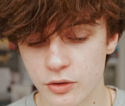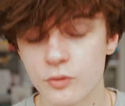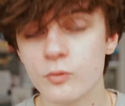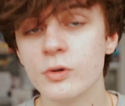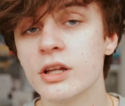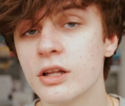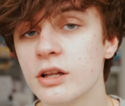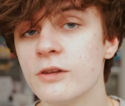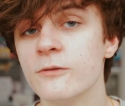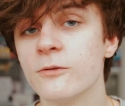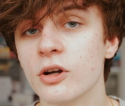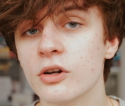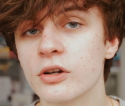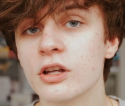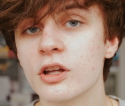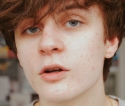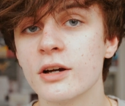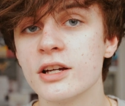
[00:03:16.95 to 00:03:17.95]
weekly
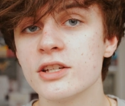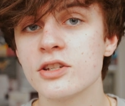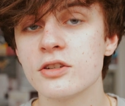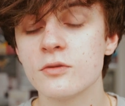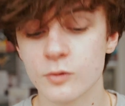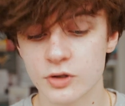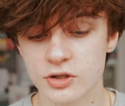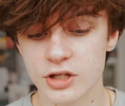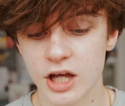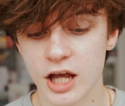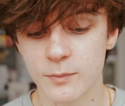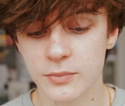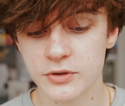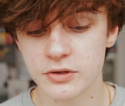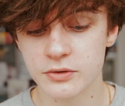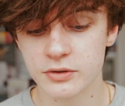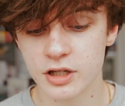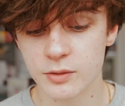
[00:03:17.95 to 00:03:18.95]
vlog in question was
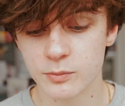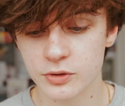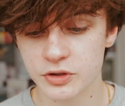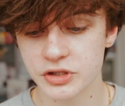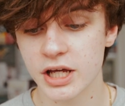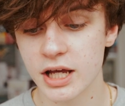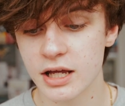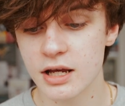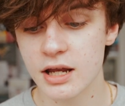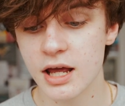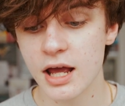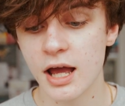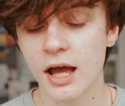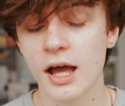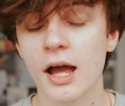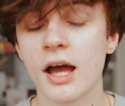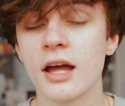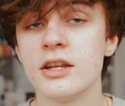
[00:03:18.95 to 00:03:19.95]
episode number 10,
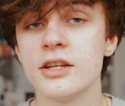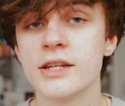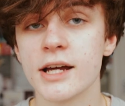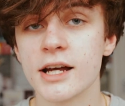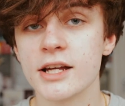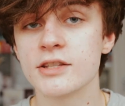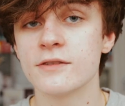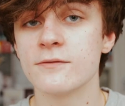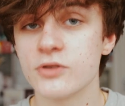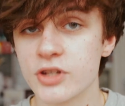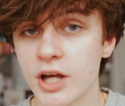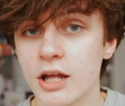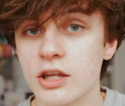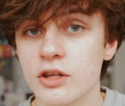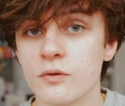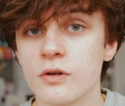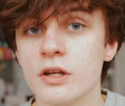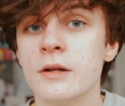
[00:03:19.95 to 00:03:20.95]
and as of
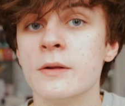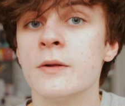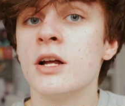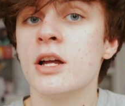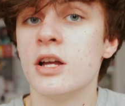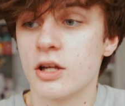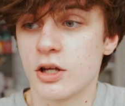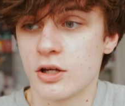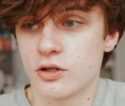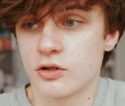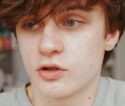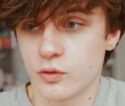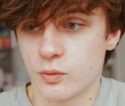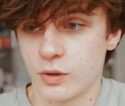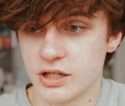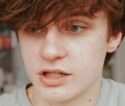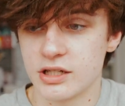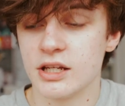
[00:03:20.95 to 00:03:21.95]
January
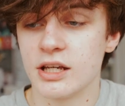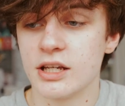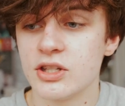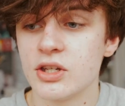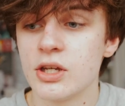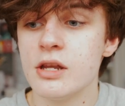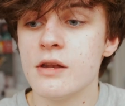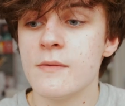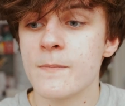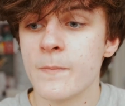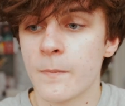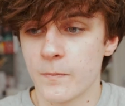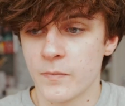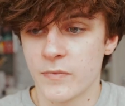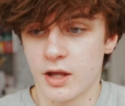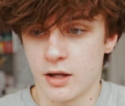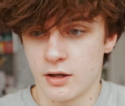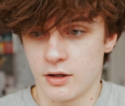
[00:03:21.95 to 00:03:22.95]
2018,
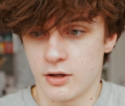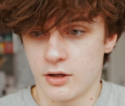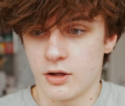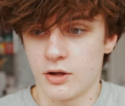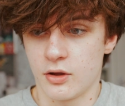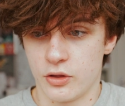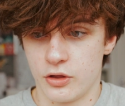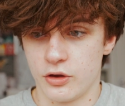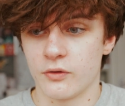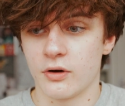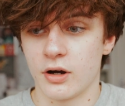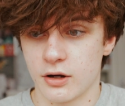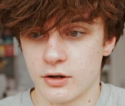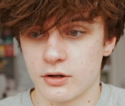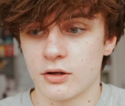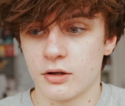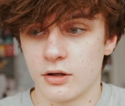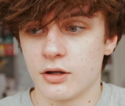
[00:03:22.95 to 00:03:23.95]
there
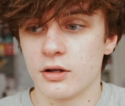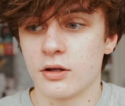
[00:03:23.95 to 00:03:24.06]
are